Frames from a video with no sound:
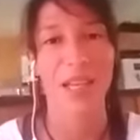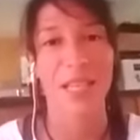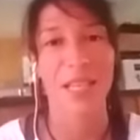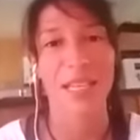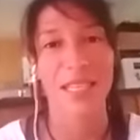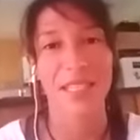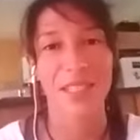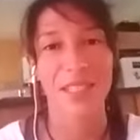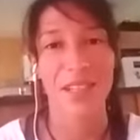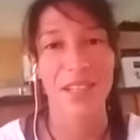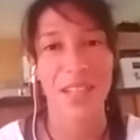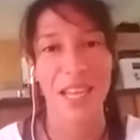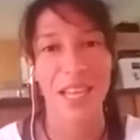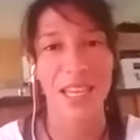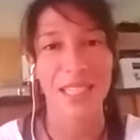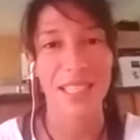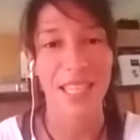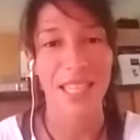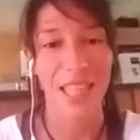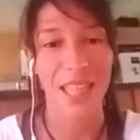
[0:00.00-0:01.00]
So
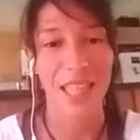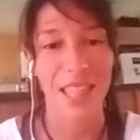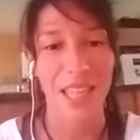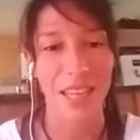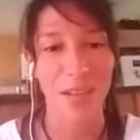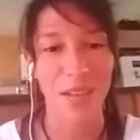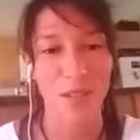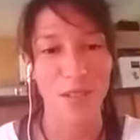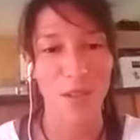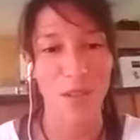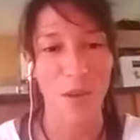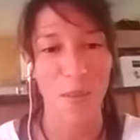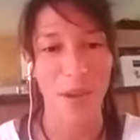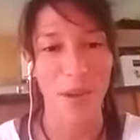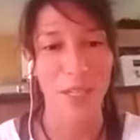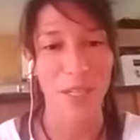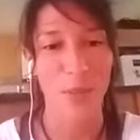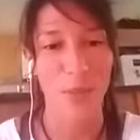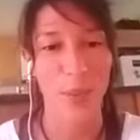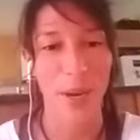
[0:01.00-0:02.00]
yes, thank you so
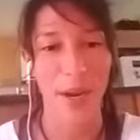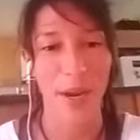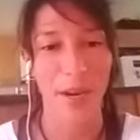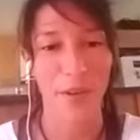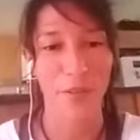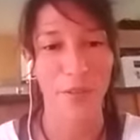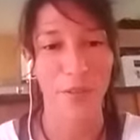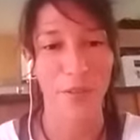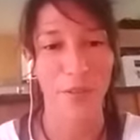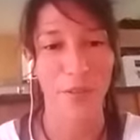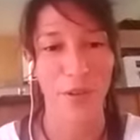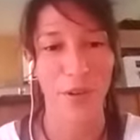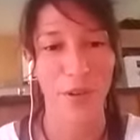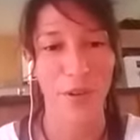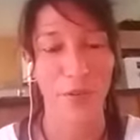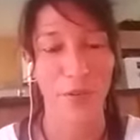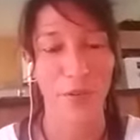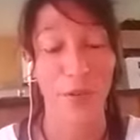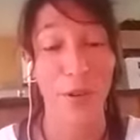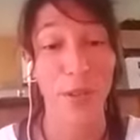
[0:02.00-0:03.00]
much, Pan,
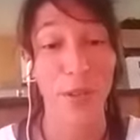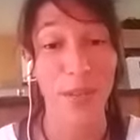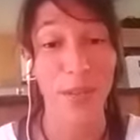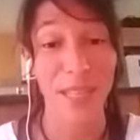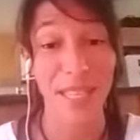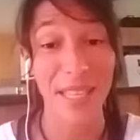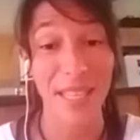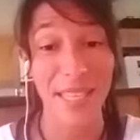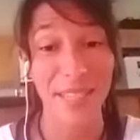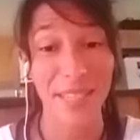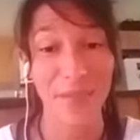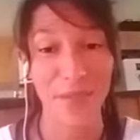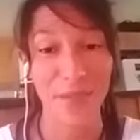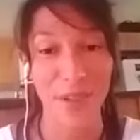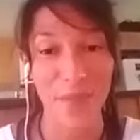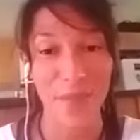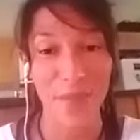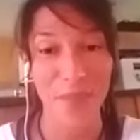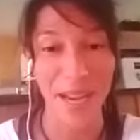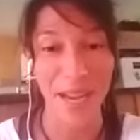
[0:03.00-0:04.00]
for doing this, for
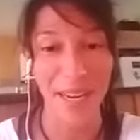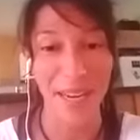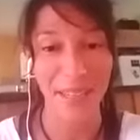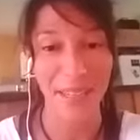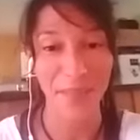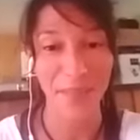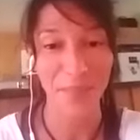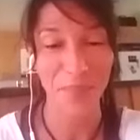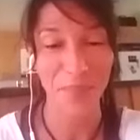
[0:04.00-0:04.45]
inviting.